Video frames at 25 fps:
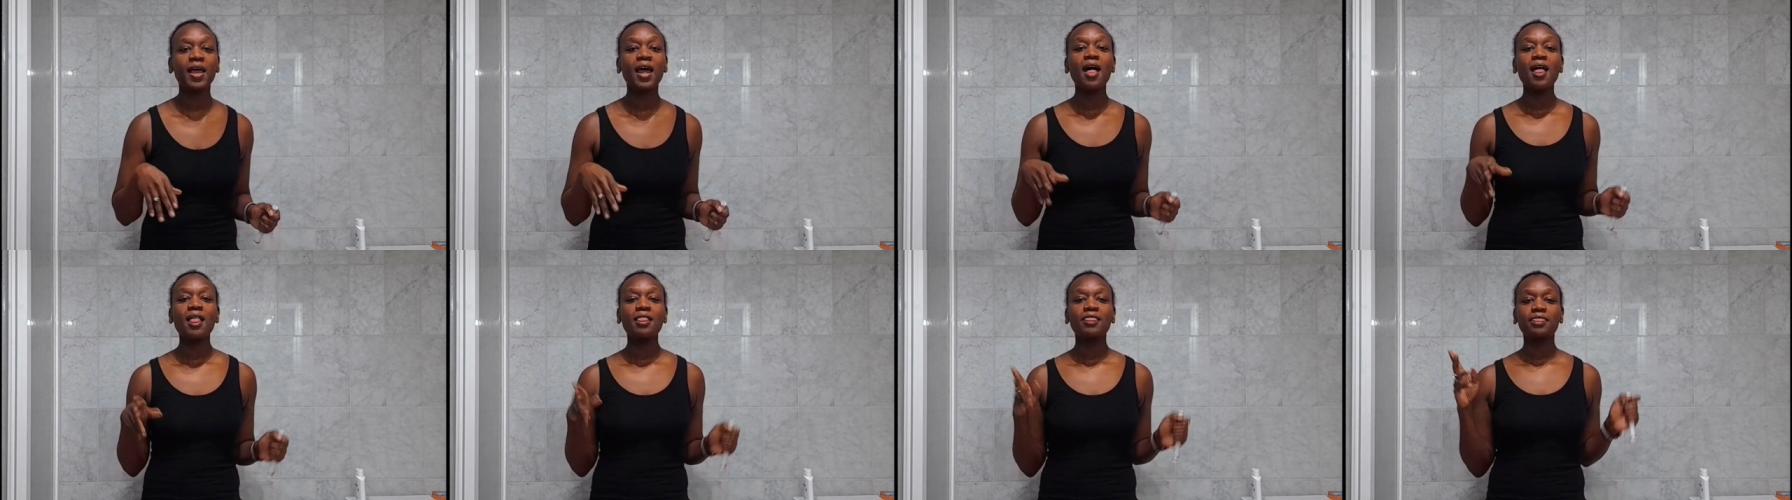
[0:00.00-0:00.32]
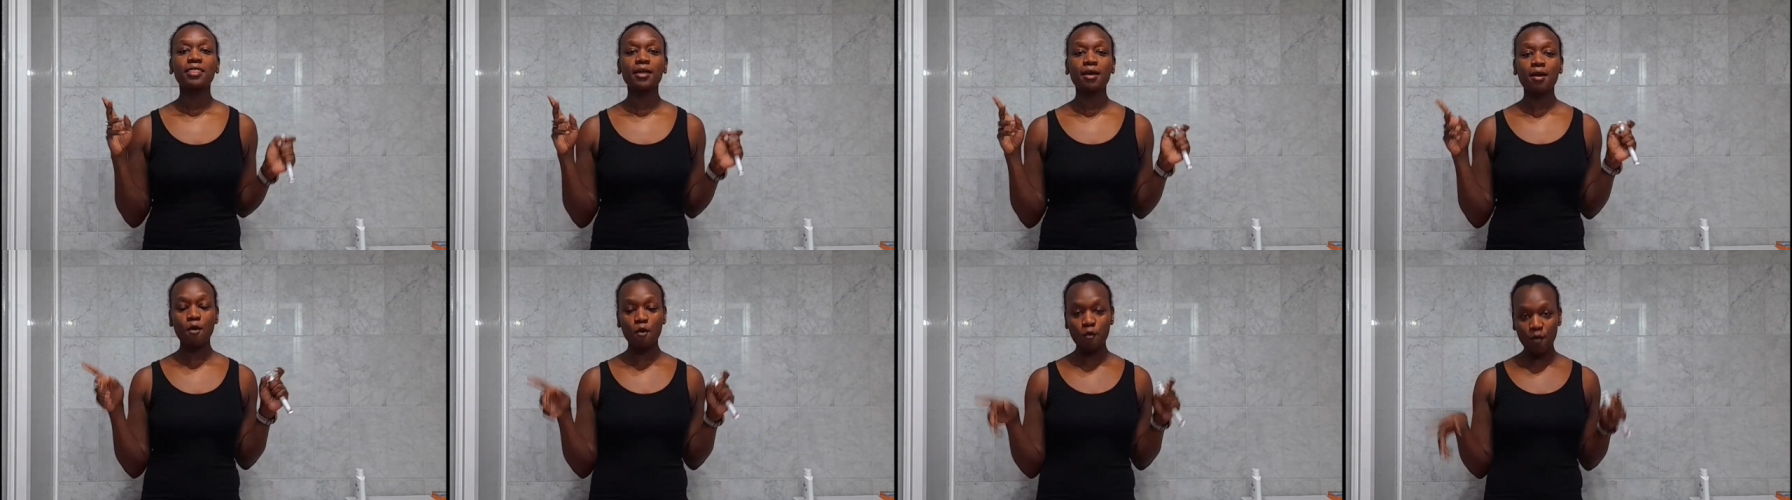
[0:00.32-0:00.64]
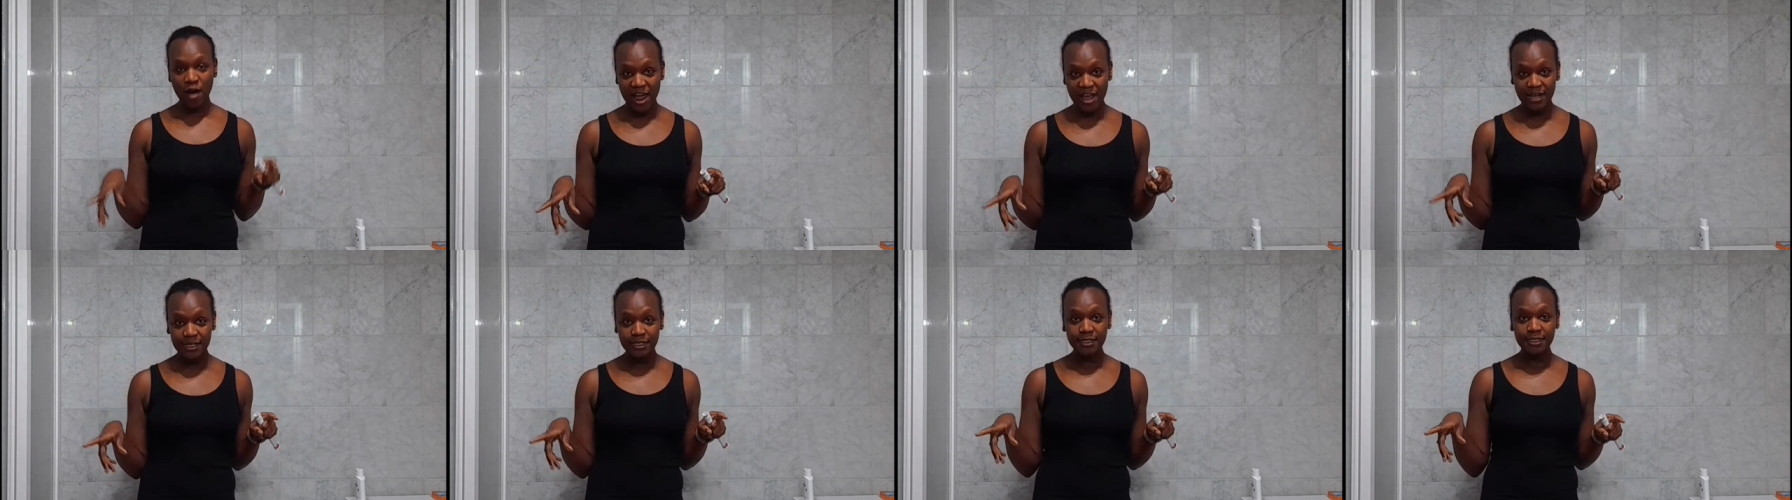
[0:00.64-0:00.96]
The
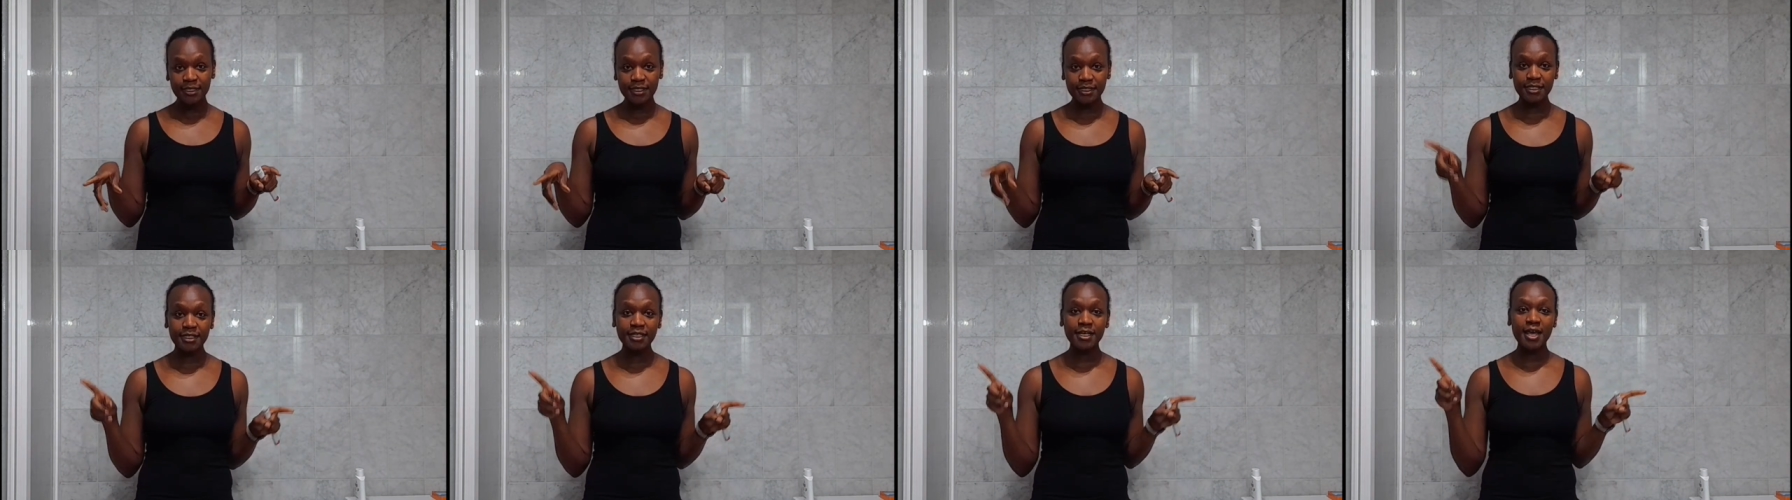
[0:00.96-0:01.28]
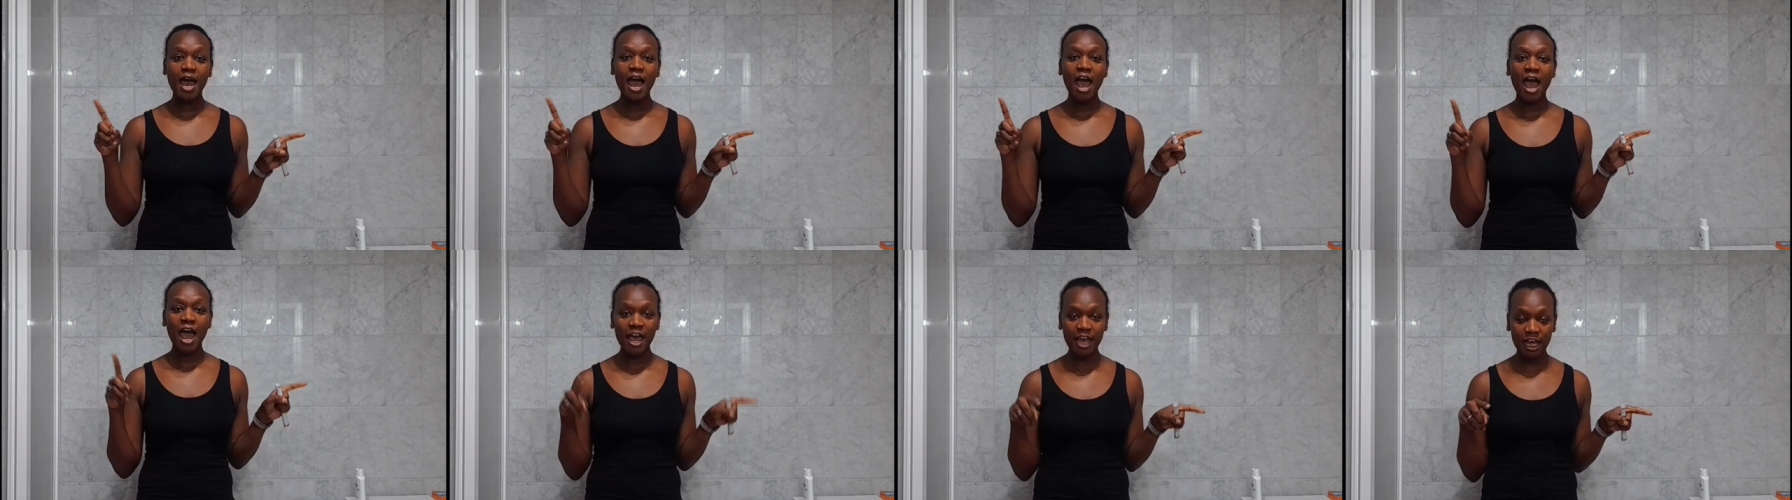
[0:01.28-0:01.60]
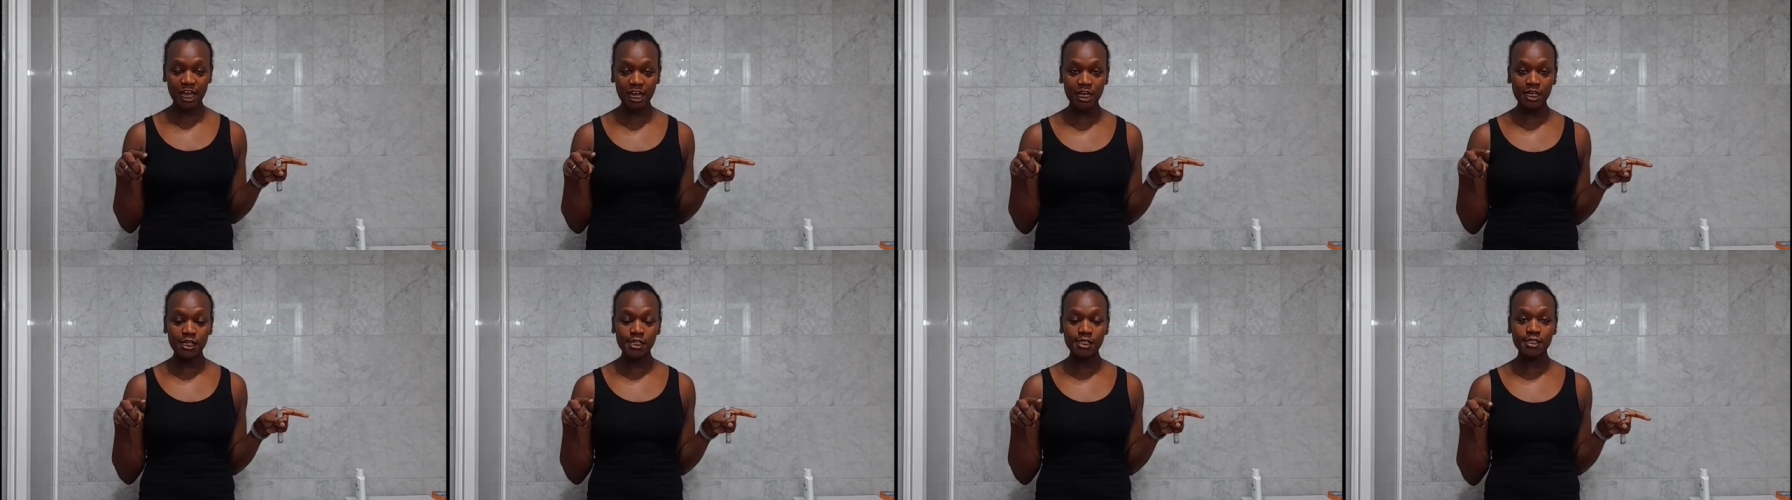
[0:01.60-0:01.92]
rest
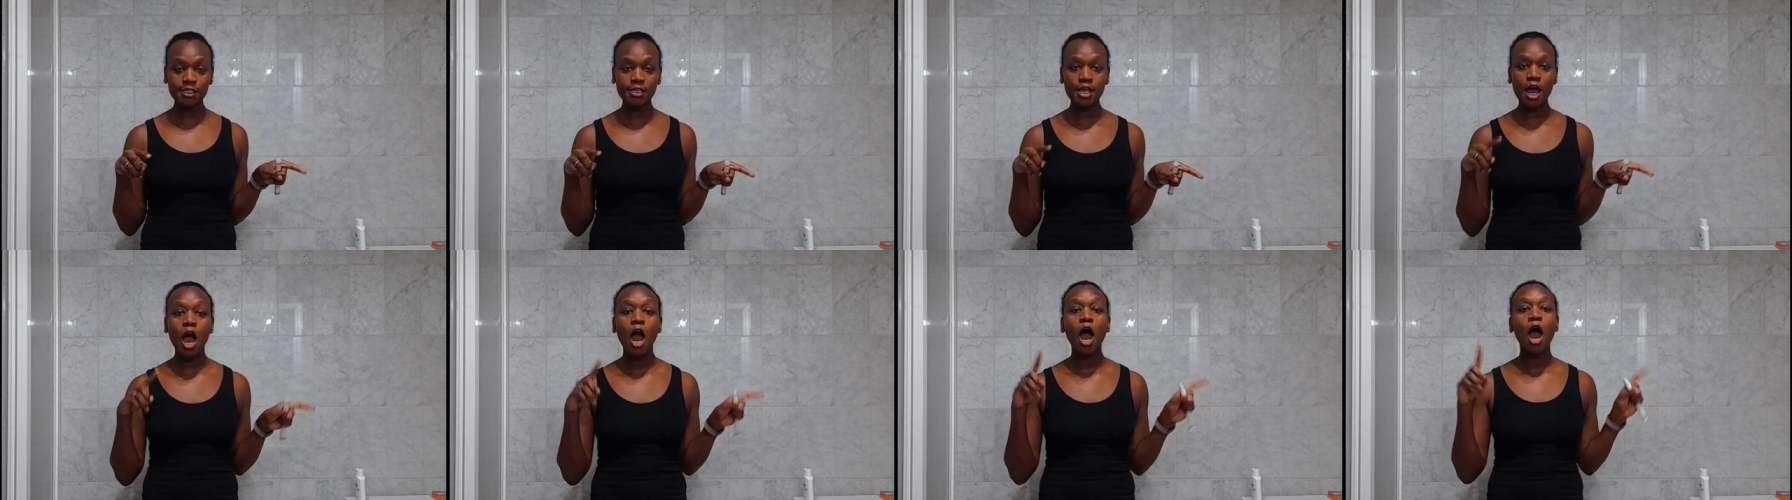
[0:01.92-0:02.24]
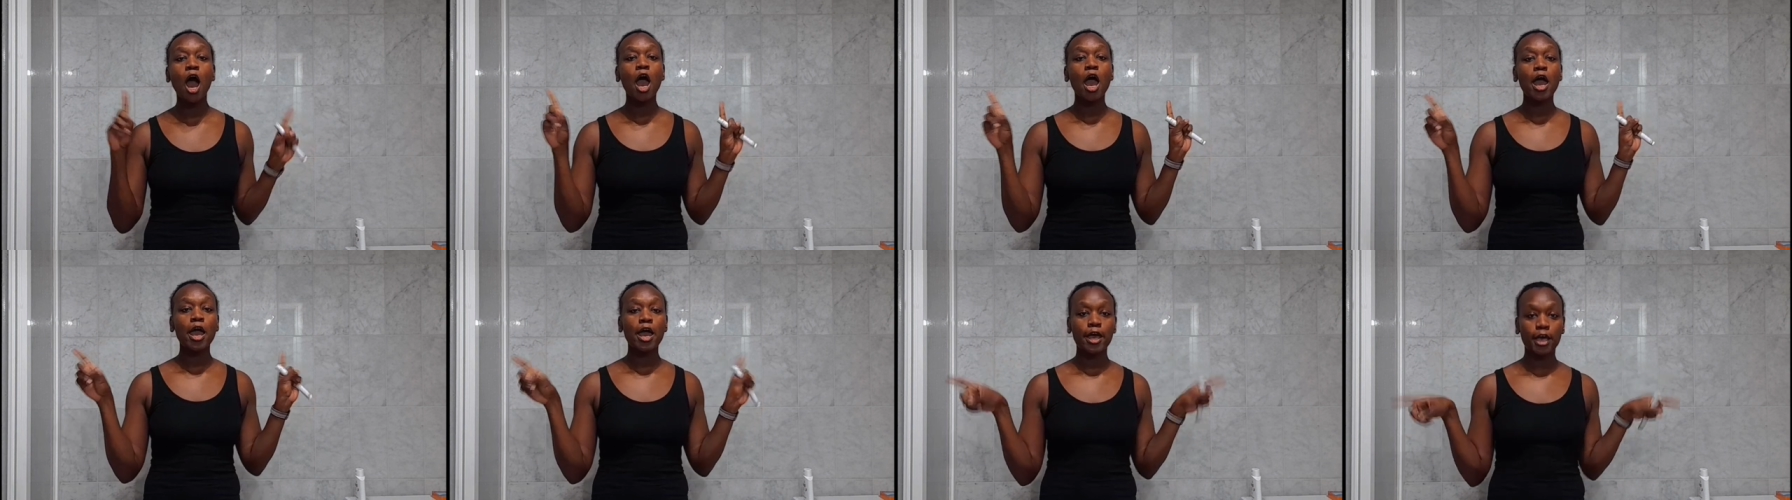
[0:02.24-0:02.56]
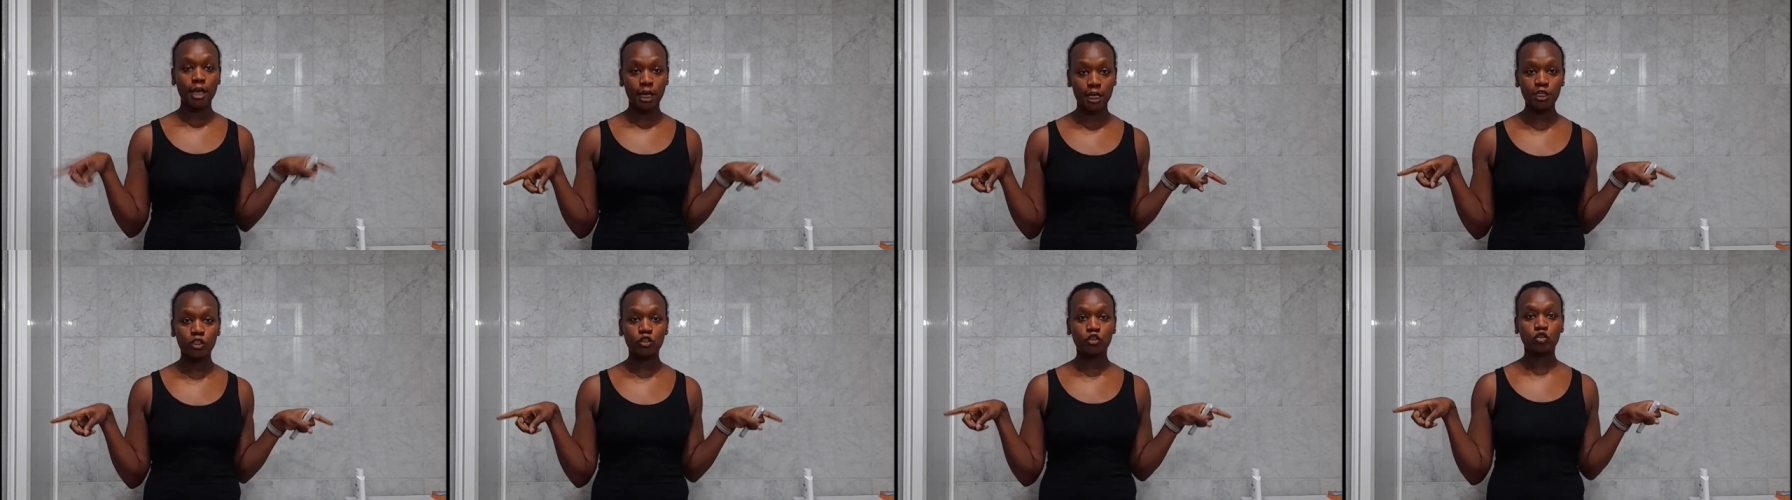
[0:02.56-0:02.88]
is
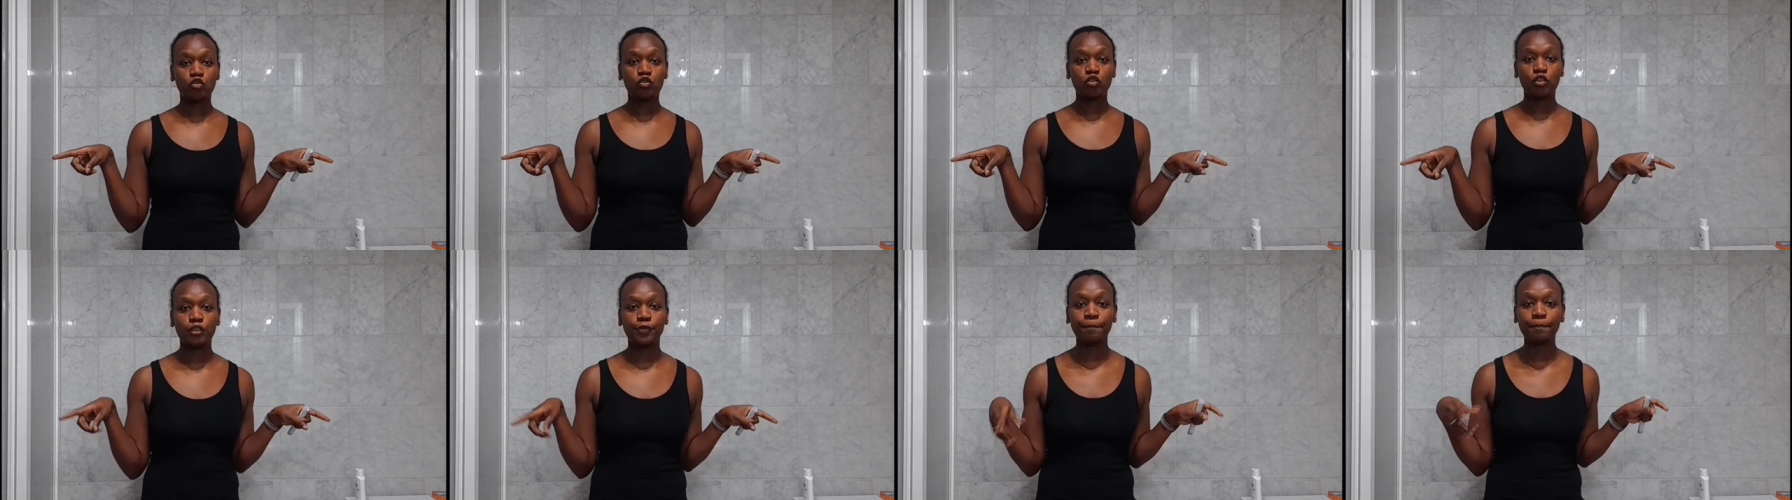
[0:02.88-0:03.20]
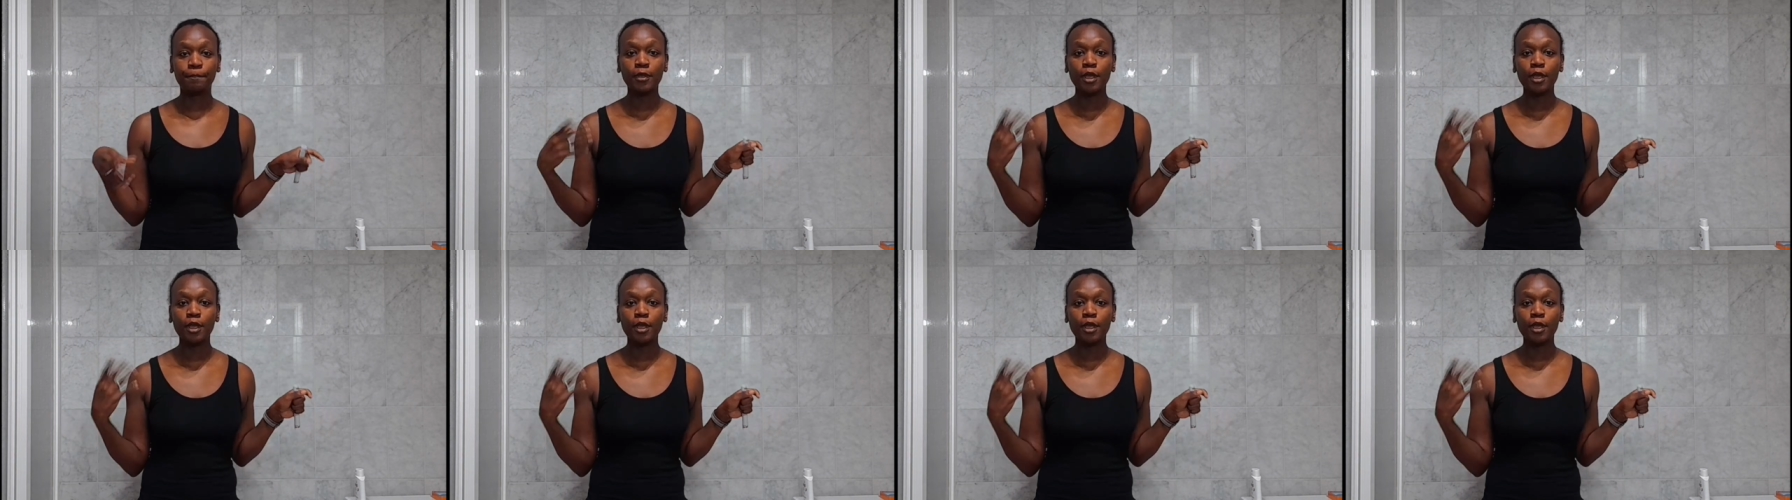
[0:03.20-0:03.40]
history.